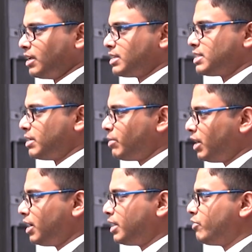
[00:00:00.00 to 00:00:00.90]

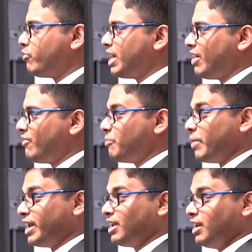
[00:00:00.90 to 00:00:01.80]
Similarly, we have
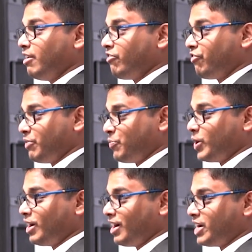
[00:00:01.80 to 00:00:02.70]
made
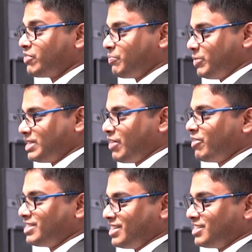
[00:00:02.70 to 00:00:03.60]

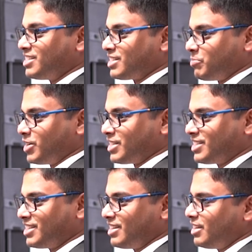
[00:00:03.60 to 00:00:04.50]
1,557 such descriptors.